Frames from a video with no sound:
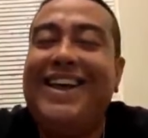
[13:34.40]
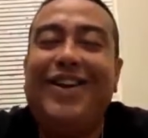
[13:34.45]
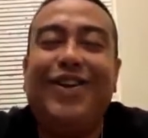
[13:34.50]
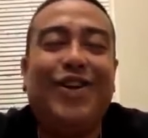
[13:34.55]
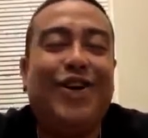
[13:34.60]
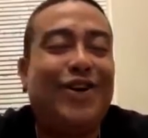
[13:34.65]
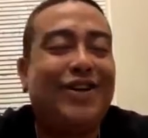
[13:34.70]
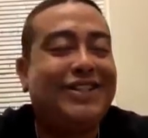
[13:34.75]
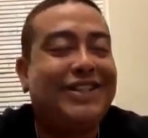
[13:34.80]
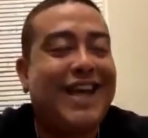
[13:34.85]

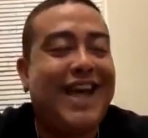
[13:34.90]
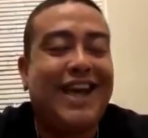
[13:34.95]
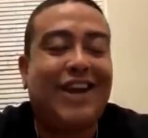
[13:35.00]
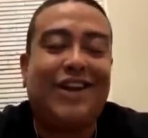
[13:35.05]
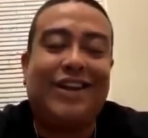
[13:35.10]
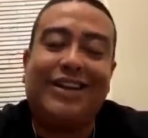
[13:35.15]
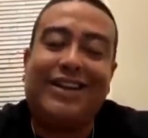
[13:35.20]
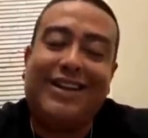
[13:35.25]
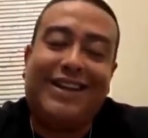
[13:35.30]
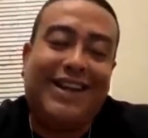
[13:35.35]
it's
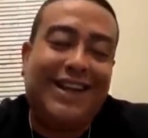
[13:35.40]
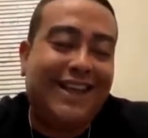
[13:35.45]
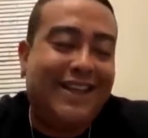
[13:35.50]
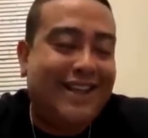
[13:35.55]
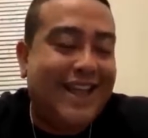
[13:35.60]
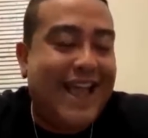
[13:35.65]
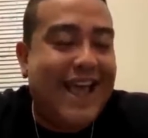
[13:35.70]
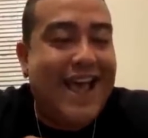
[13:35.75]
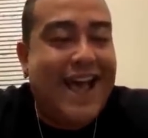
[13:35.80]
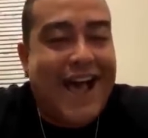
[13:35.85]
that get
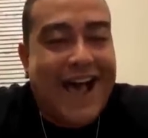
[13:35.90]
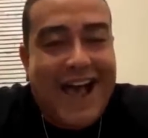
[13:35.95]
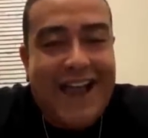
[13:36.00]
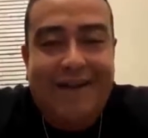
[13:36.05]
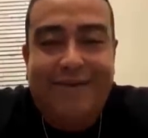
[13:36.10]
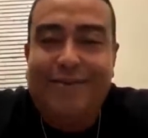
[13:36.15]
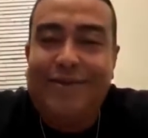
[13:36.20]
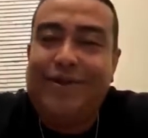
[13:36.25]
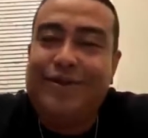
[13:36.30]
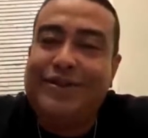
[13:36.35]
that
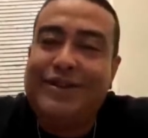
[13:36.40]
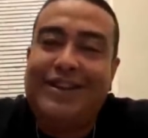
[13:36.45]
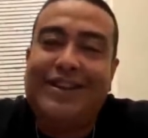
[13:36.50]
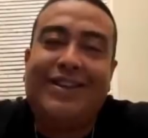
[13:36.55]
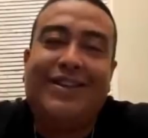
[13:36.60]
hype music.